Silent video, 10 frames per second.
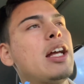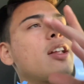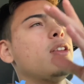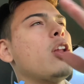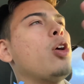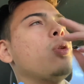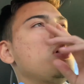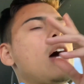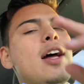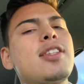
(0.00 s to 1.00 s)
No,
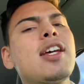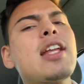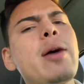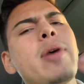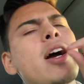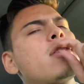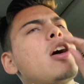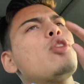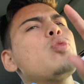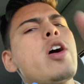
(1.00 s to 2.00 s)
I take that back. That
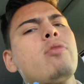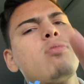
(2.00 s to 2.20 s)
was weird.